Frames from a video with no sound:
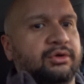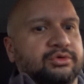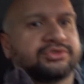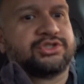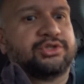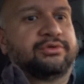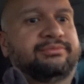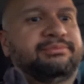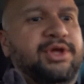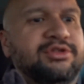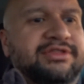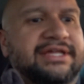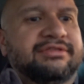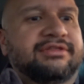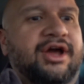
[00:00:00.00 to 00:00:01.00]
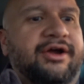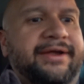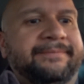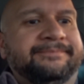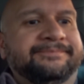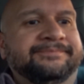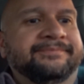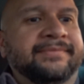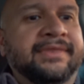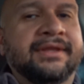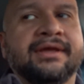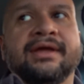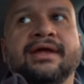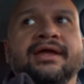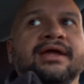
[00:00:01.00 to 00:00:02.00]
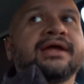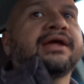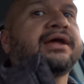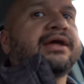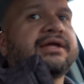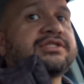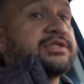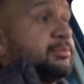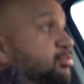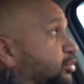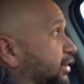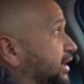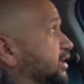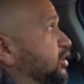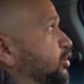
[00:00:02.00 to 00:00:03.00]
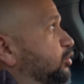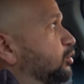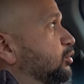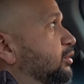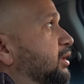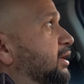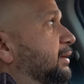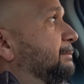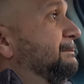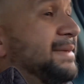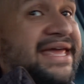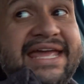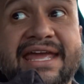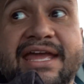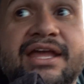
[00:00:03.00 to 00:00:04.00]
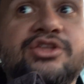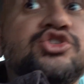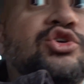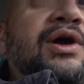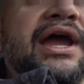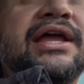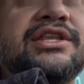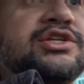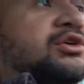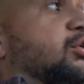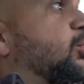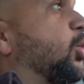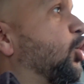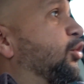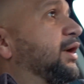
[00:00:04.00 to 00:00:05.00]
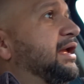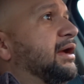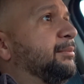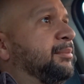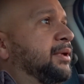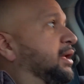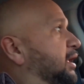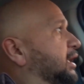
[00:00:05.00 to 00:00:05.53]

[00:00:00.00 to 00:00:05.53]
oh shoot, music, sorry. To bring you me trying to hurry up